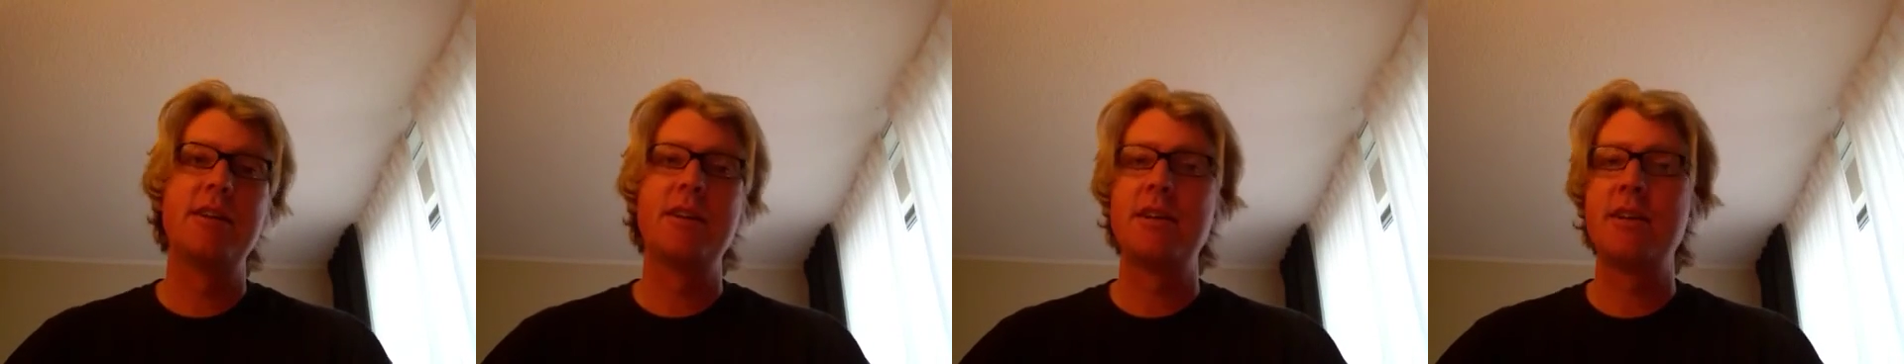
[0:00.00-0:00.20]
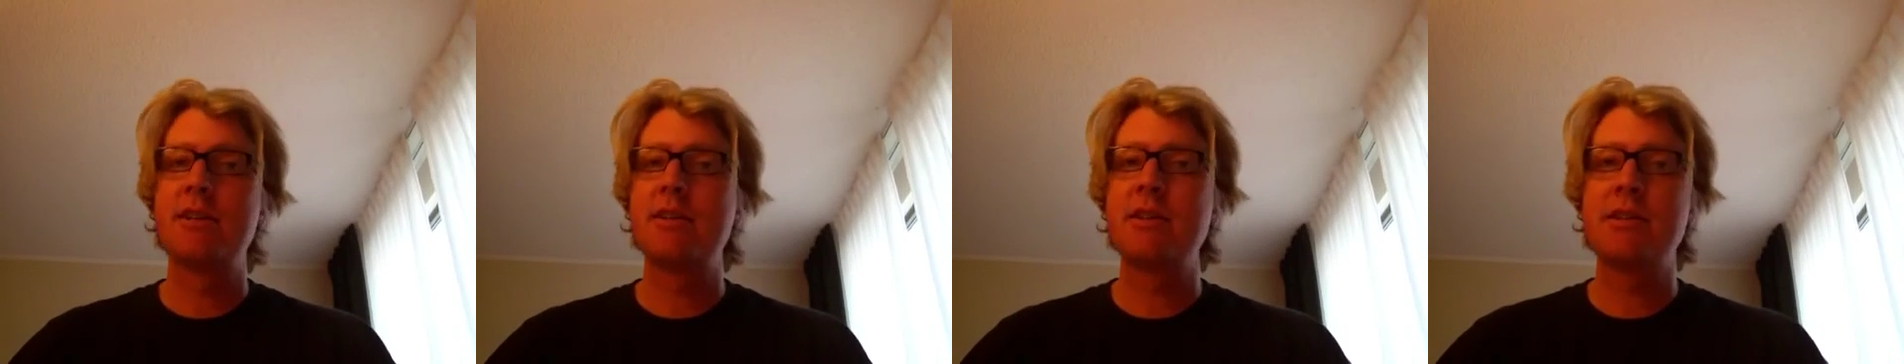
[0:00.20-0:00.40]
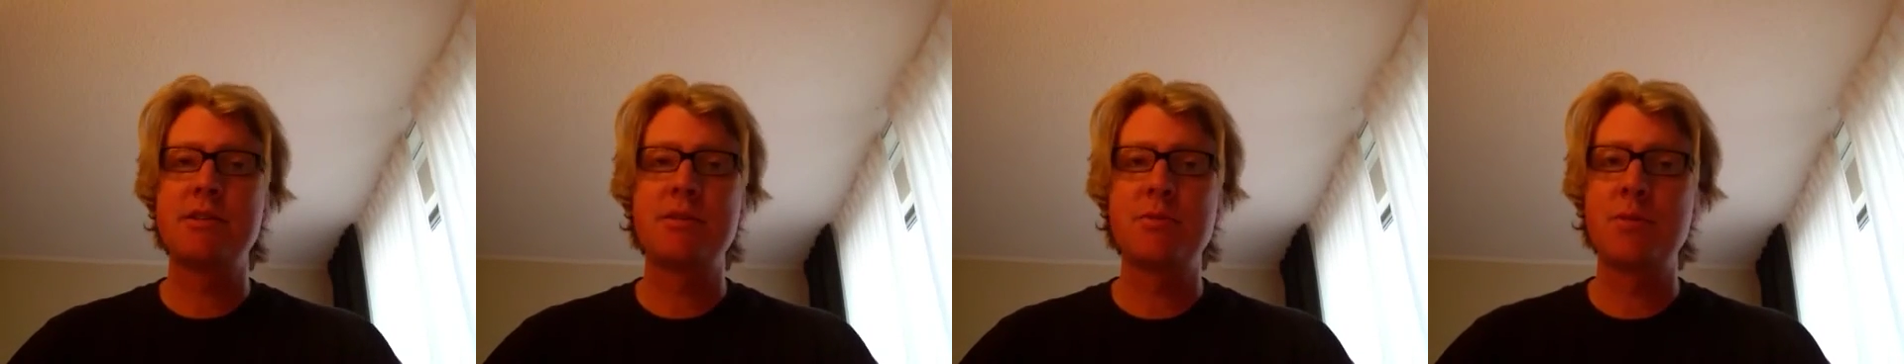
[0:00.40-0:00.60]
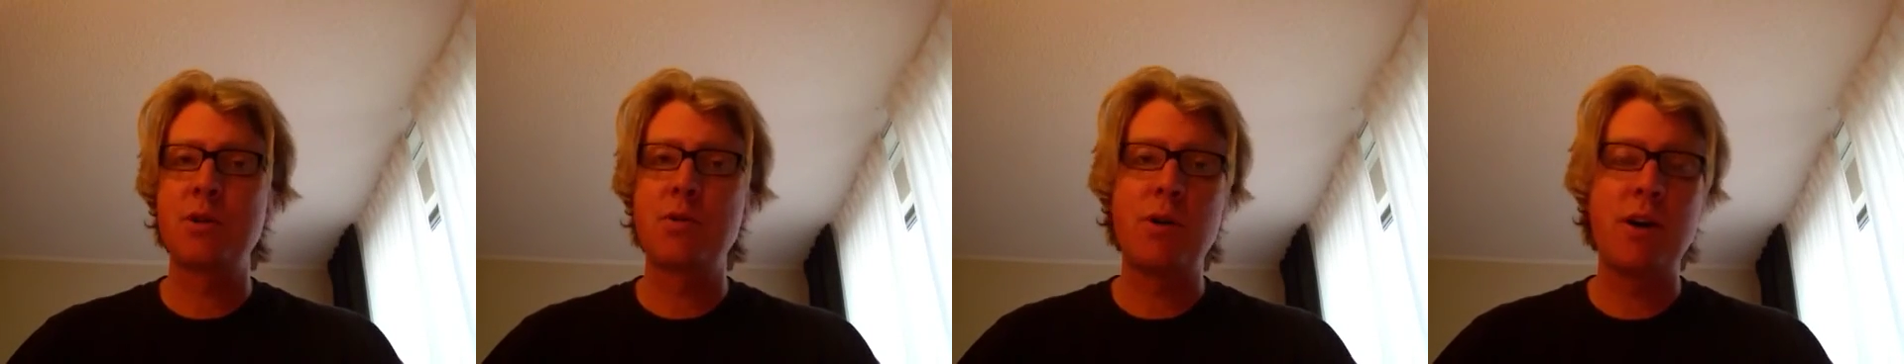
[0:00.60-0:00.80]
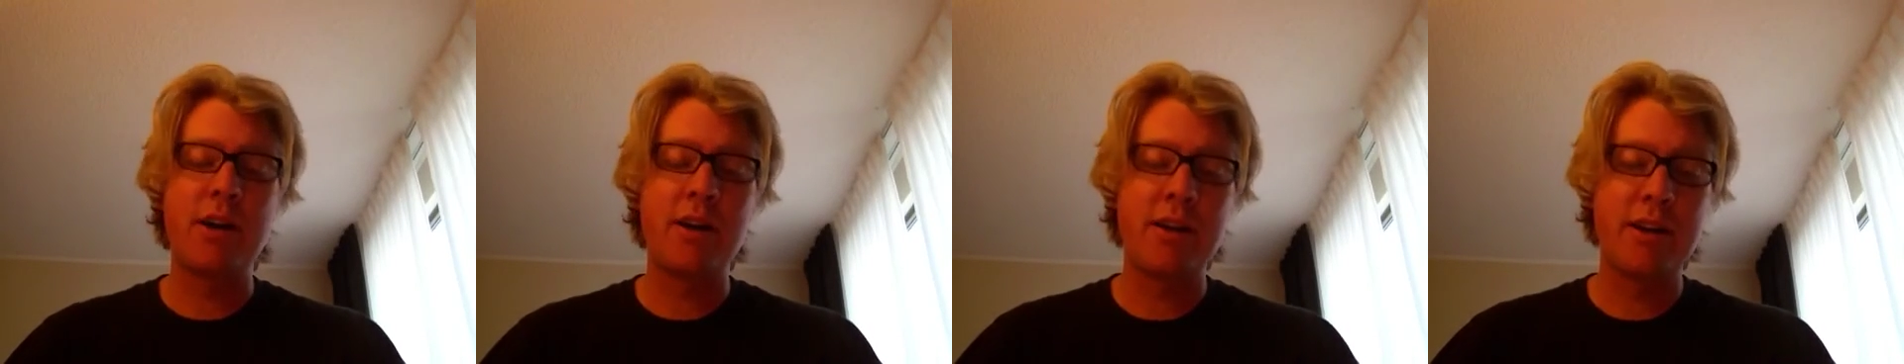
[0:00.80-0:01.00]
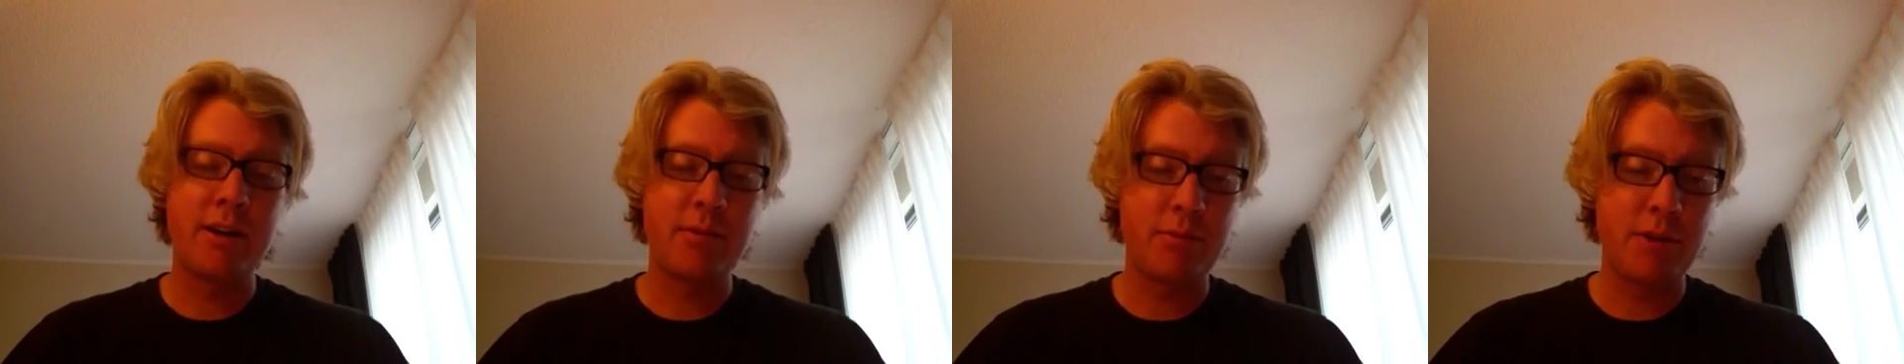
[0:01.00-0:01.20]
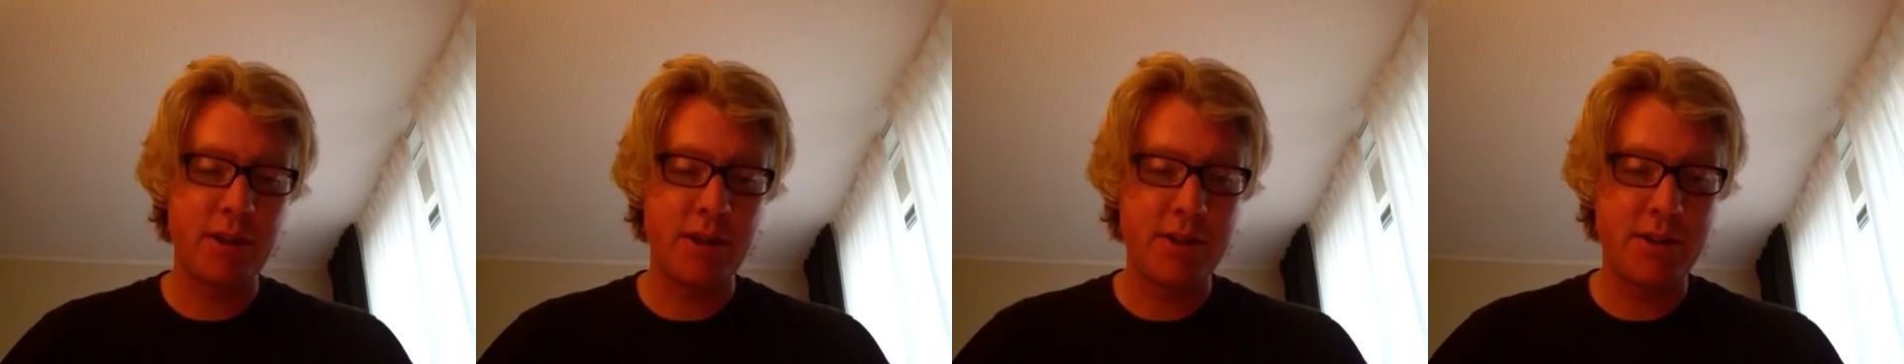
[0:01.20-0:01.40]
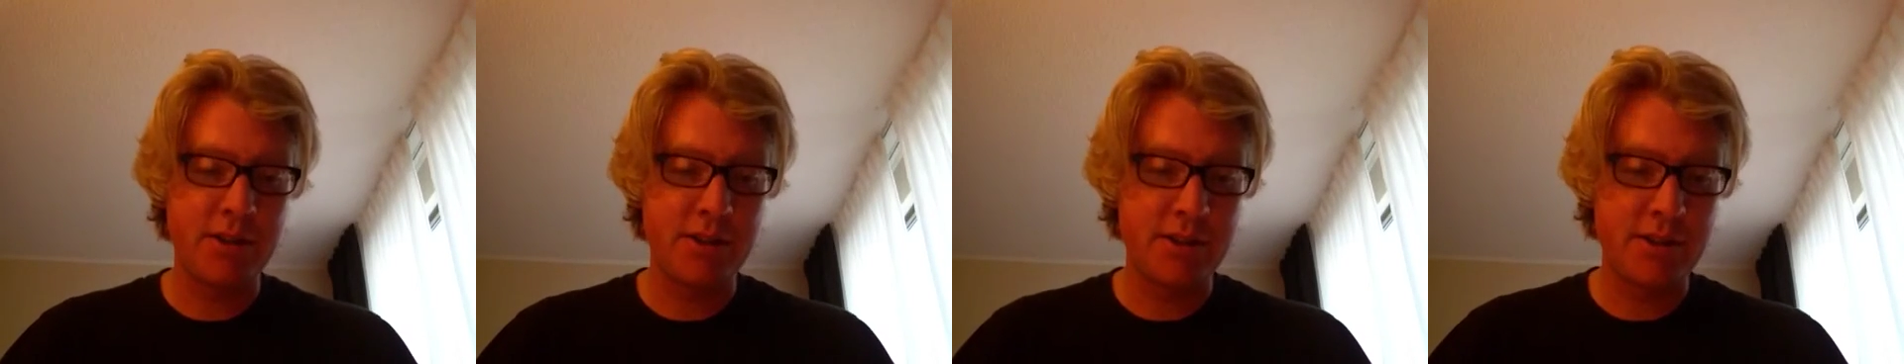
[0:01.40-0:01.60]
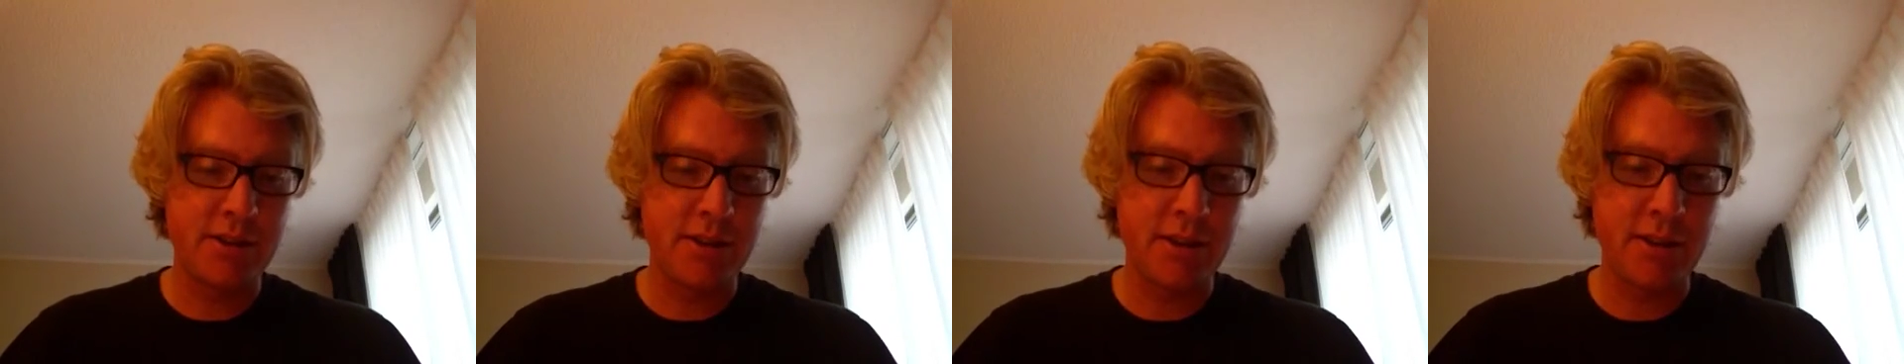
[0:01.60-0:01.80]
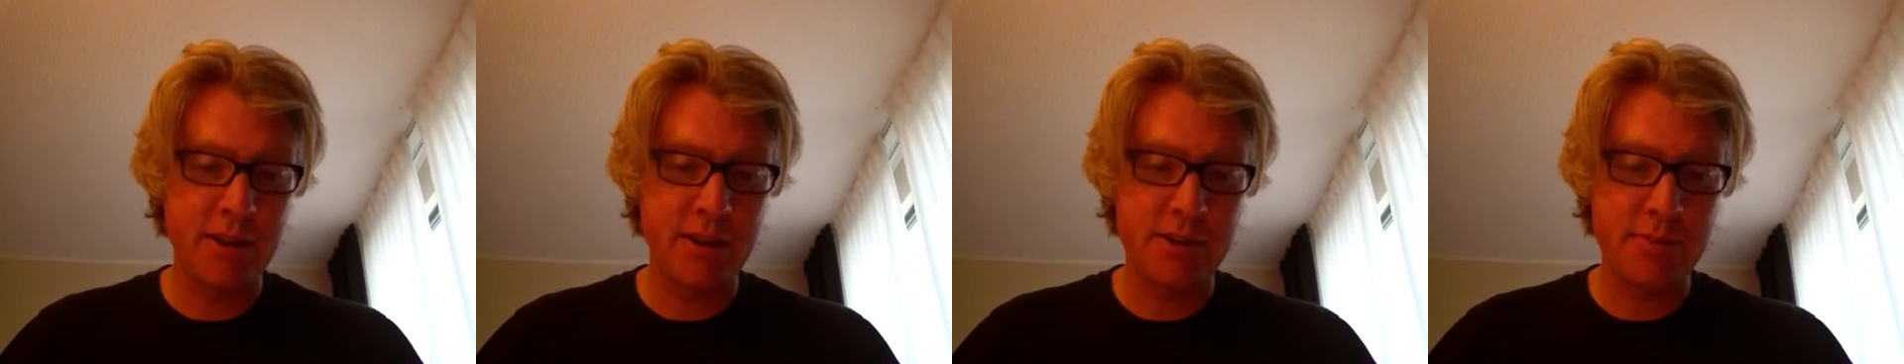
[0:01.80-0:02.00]
It doesn't require that much, it's
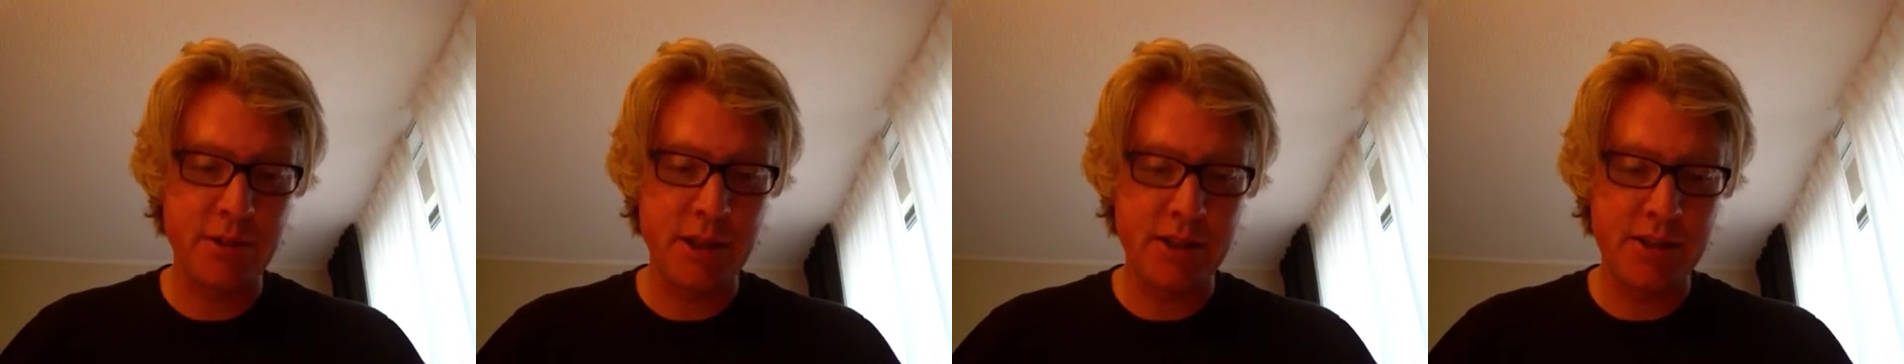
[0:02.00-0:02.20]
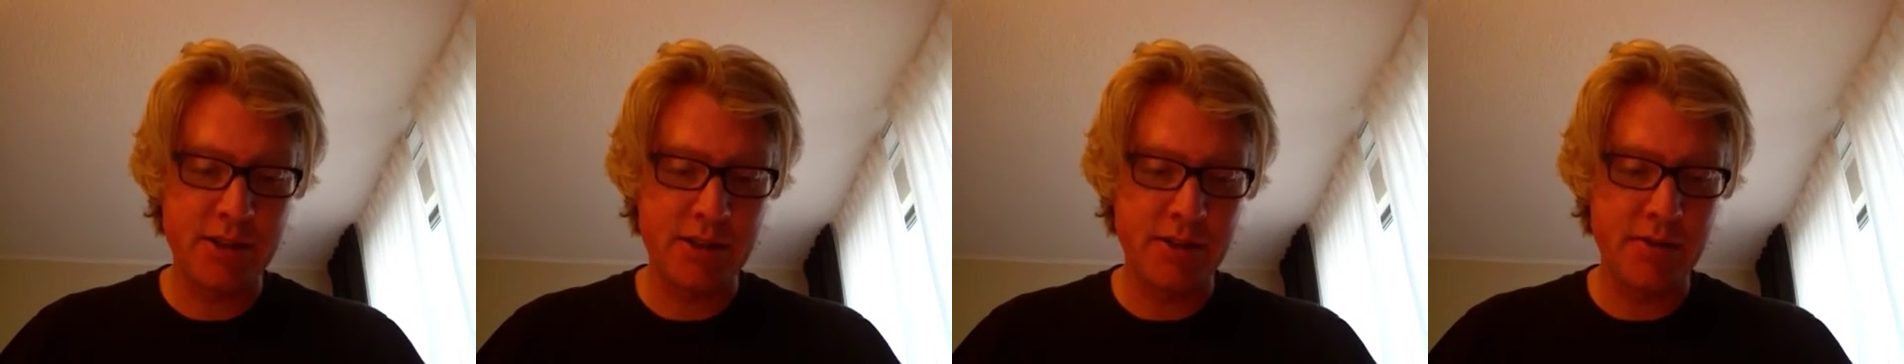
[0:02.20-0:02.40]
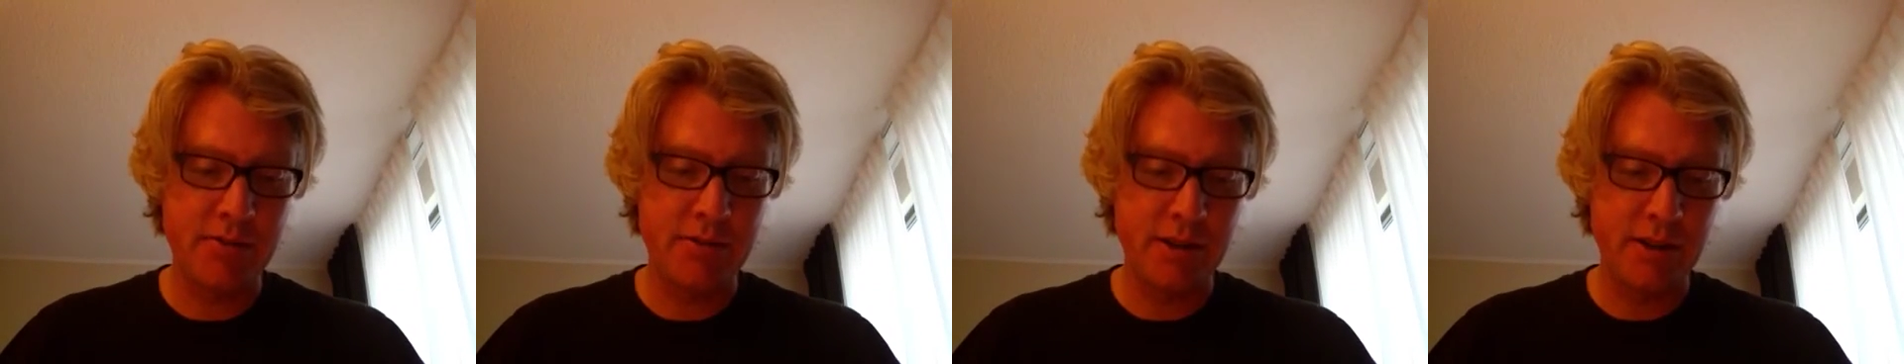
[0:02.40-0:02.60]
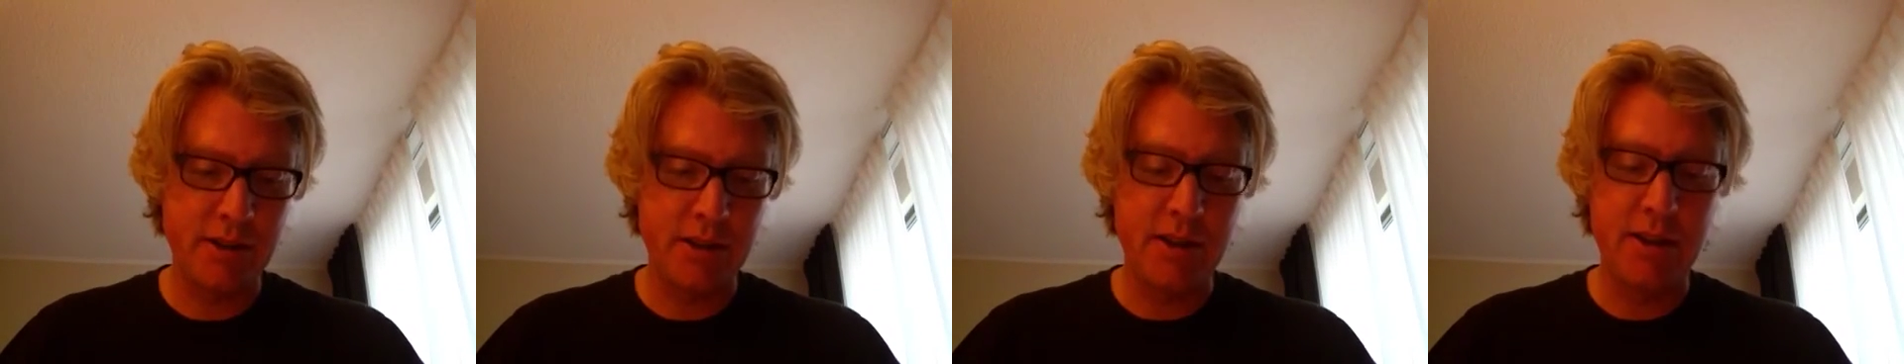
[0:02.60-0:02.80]
not expensive,